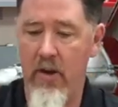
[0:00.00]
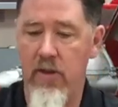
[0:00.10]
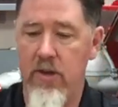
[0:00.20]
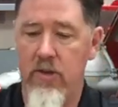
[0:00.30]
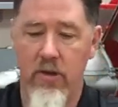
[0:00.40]

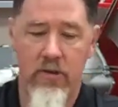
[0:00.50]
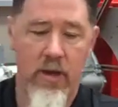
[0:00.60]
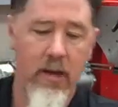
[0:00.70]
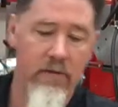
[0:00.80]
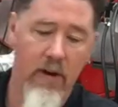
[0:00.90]
This looks
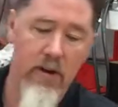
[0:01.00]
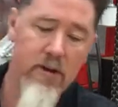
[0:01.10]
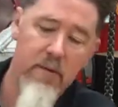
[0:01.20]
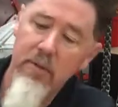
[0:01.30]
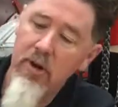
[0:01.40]
like very
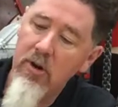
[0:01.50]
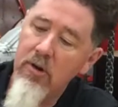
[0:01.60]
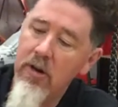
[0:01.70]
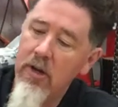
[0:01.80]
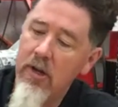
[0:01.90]

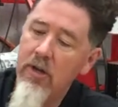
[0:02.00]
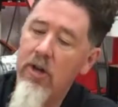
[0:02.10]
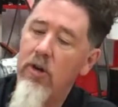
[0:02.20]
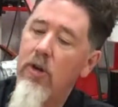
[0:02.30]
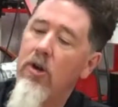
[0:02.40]
similar, you
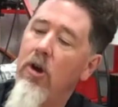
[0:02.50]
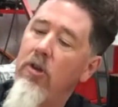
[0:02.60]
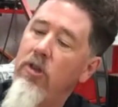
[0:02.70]
know, in guard.